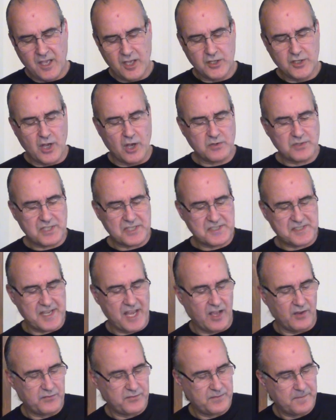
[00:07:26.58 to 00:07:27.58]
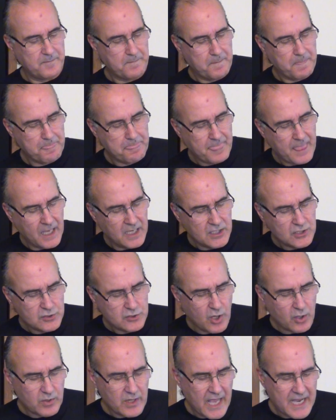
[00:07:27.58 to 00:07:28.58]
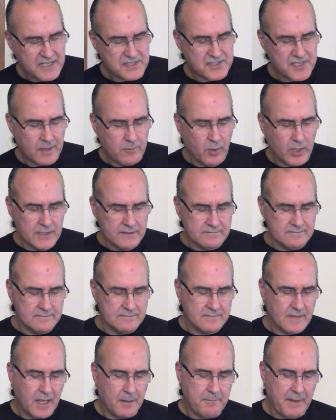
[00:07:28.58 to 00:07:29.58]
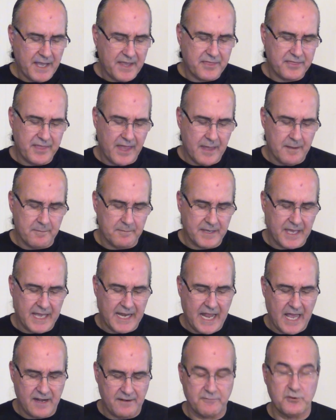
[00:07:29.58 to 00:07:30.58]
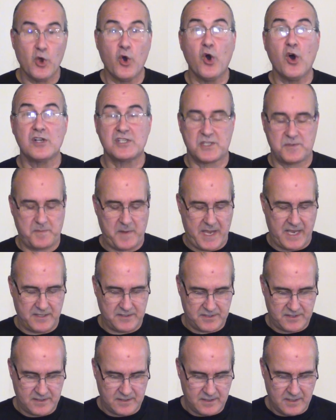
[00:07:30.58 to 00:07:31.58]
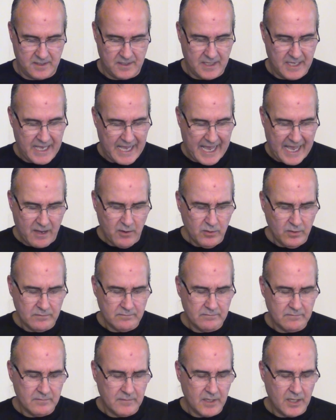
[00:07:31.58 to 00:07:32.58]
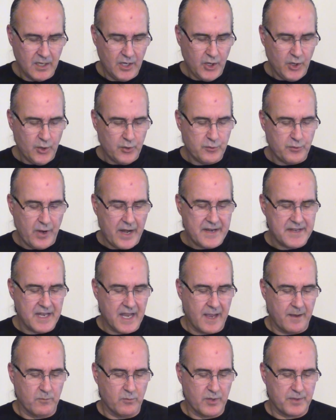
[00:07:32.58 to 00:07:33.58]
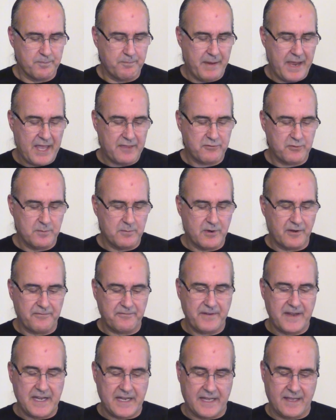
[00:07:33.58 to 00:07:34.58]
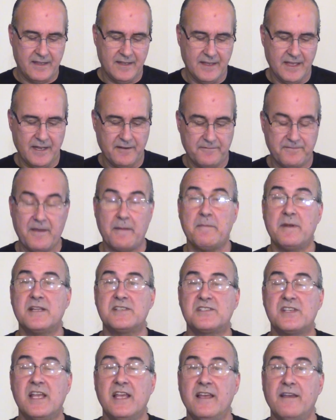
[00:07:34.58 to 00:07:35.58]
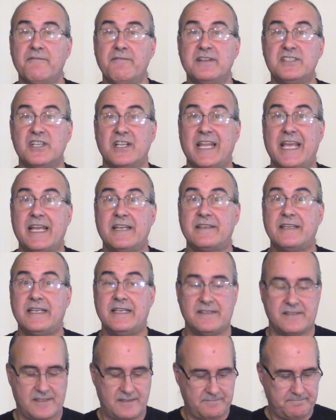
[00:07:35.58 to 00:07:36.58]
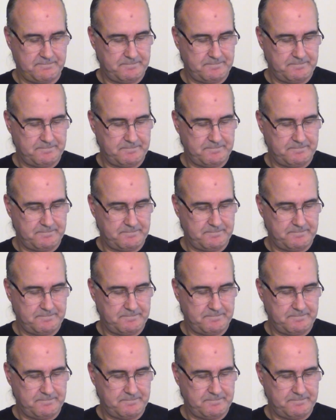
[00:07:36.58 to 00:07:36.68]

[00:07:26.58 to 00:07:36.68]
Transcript: Note to self. Don't like someone? Make them get out of your space. How? Threaten them with bathroom graffiti and feminist vigilantes.